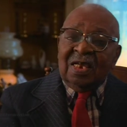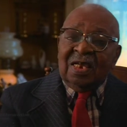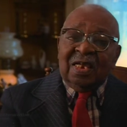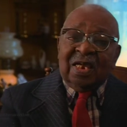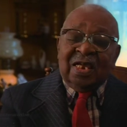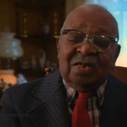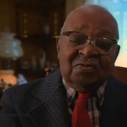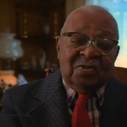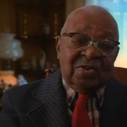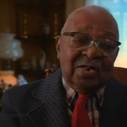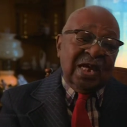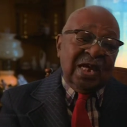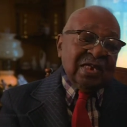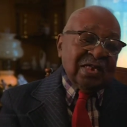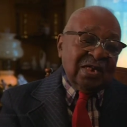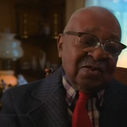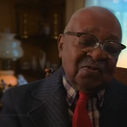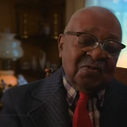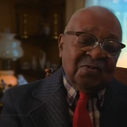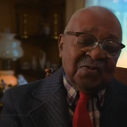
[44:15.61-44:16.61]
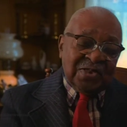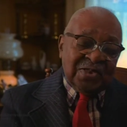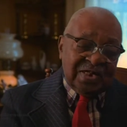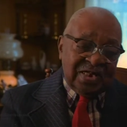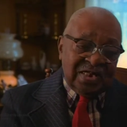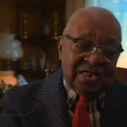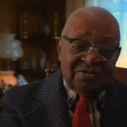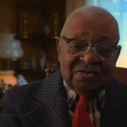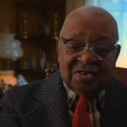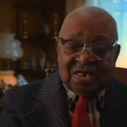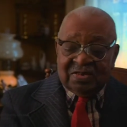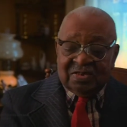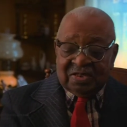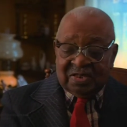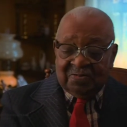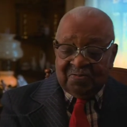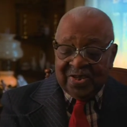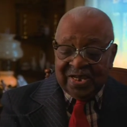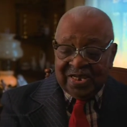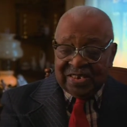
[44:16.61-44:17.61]
And when I got over there, the
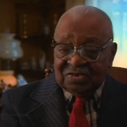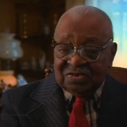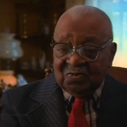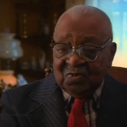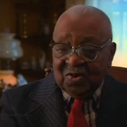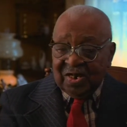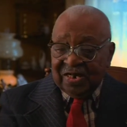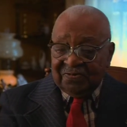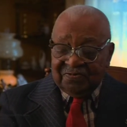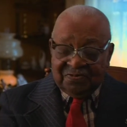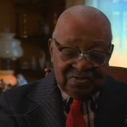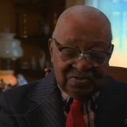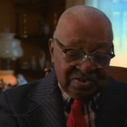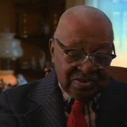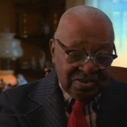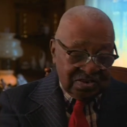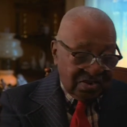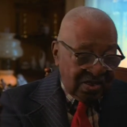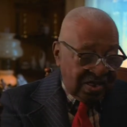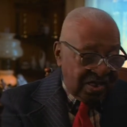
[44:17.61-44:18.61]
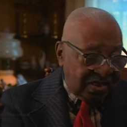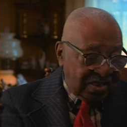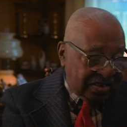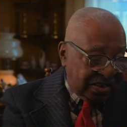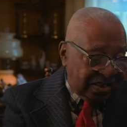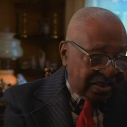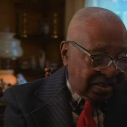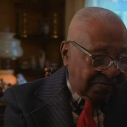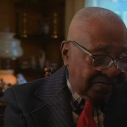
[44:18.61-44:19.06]
man's wife and little kid,